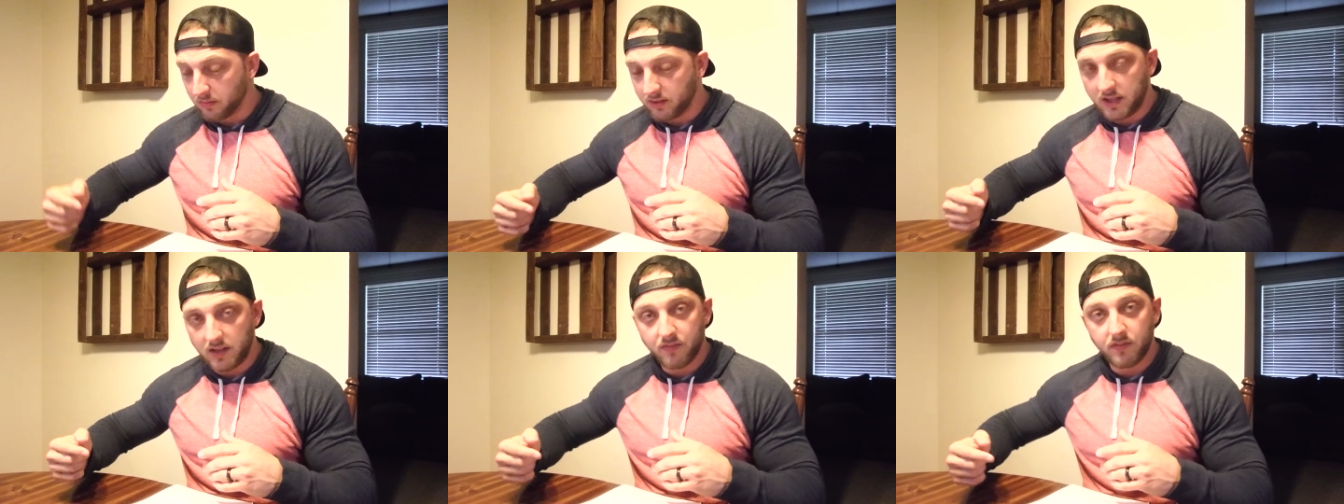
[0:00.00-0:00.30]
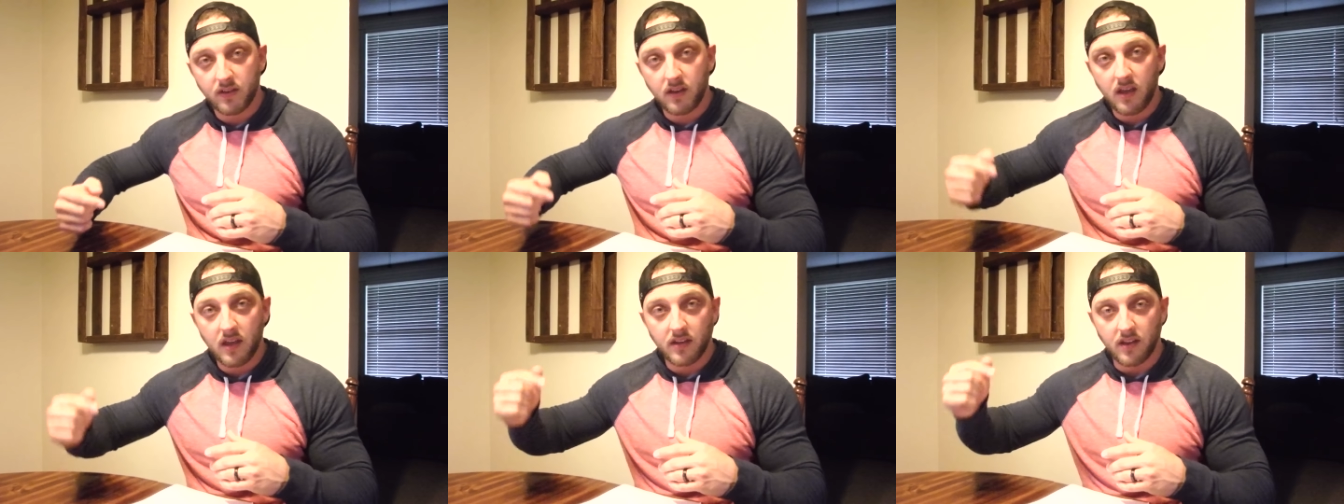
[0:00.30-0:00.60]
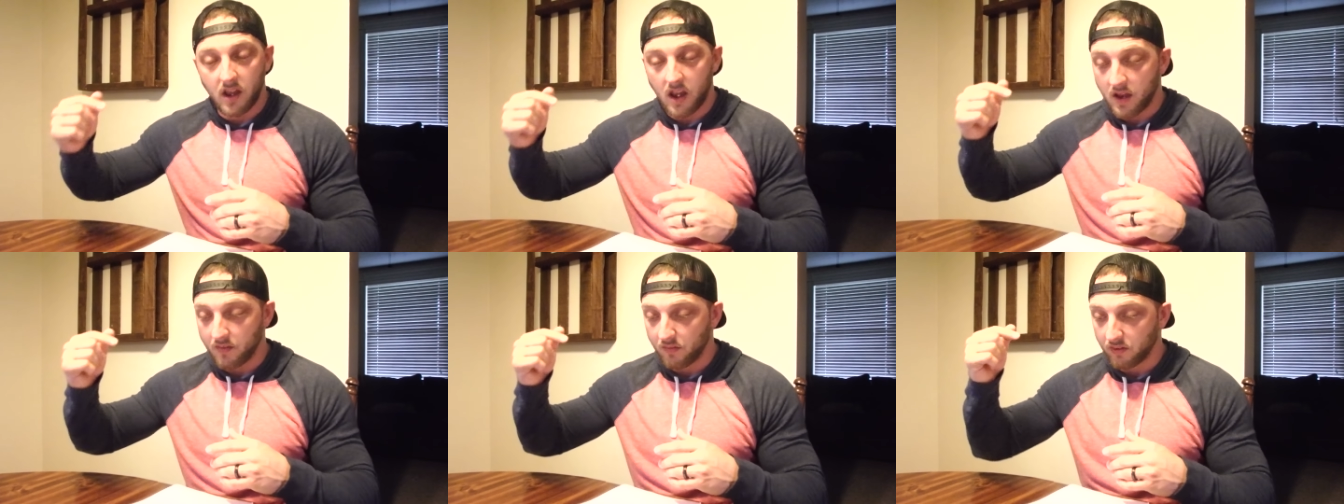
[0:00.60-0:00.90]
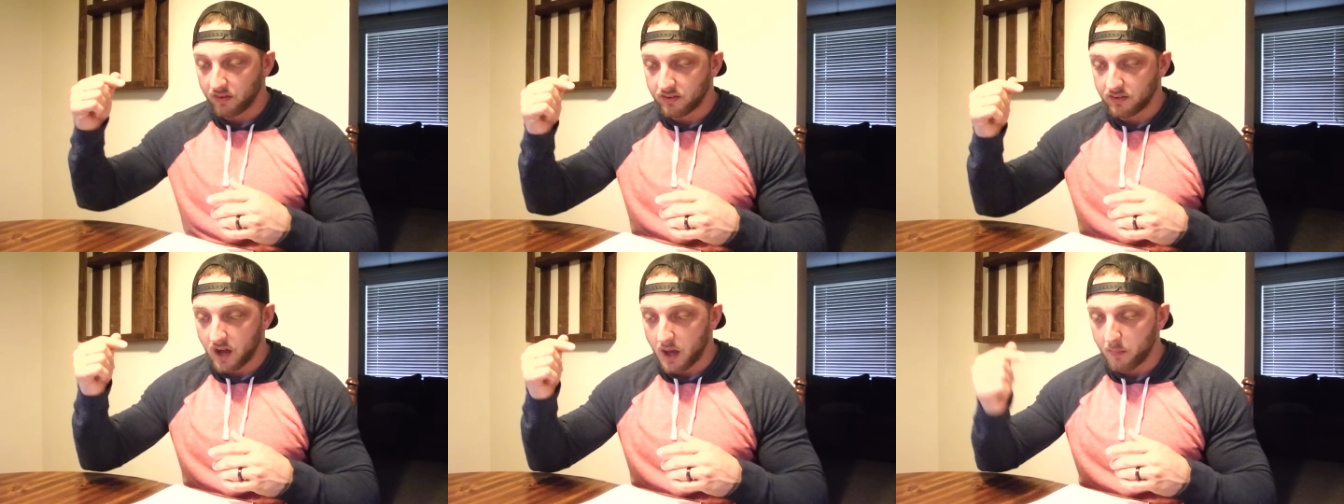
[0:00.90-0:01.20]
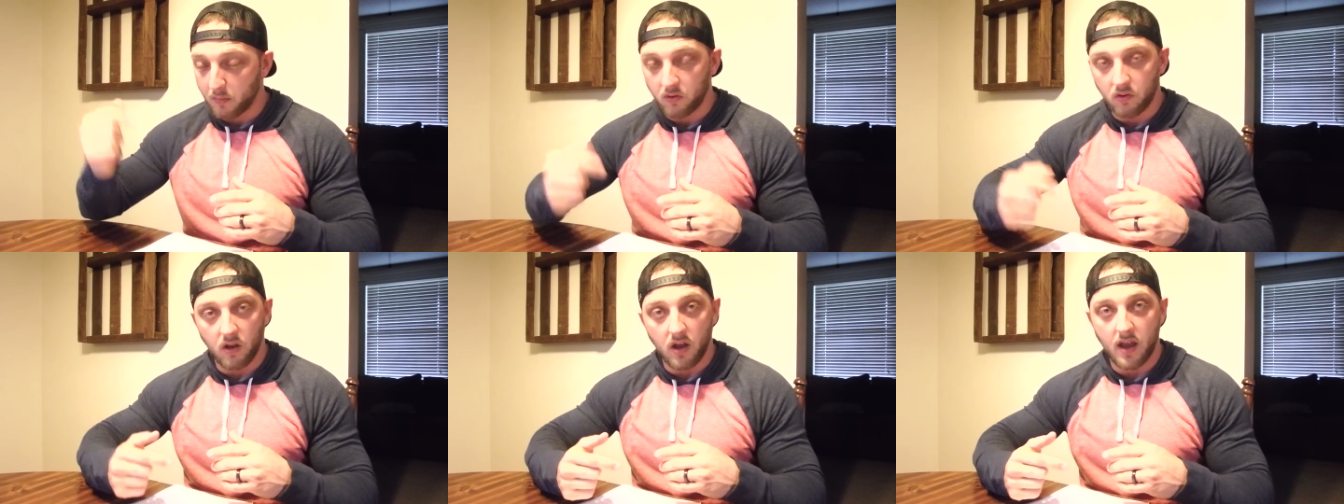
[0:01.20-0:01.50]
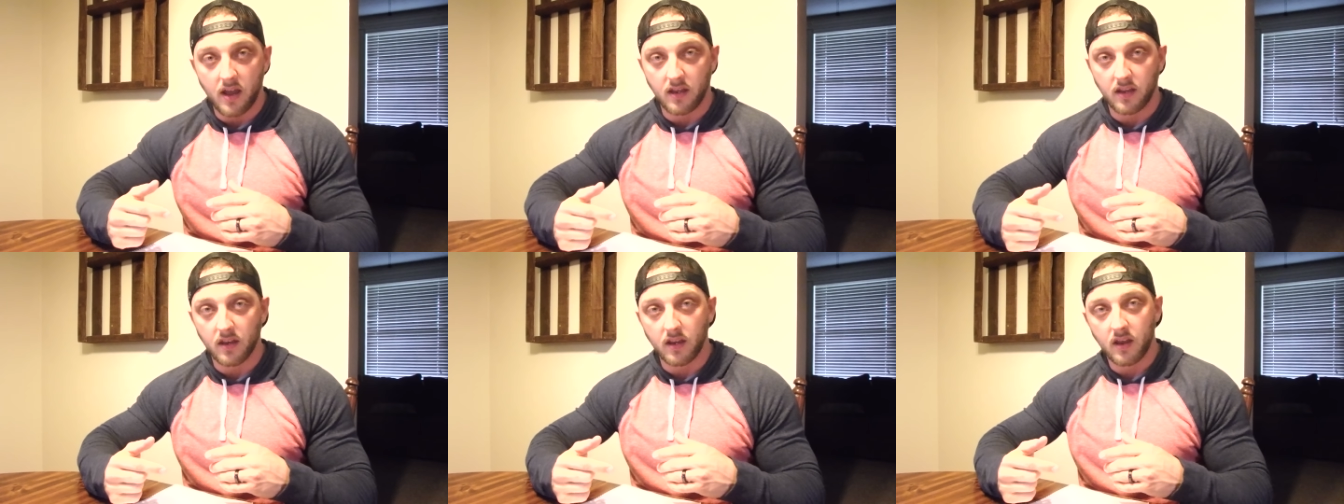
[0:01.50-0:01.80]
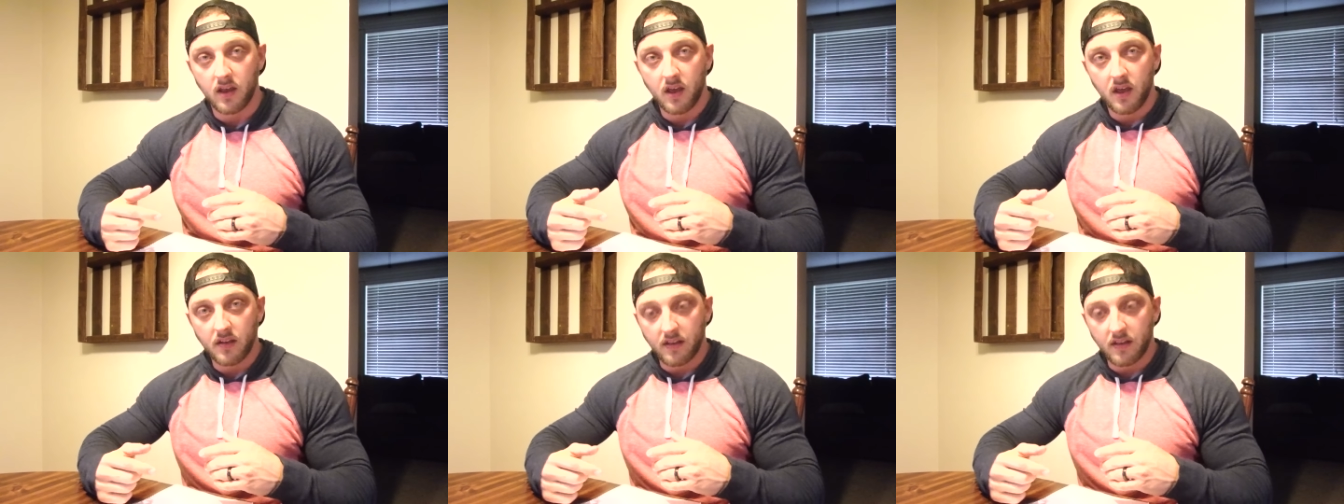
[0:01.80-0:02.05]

believing. They never stopped grinding.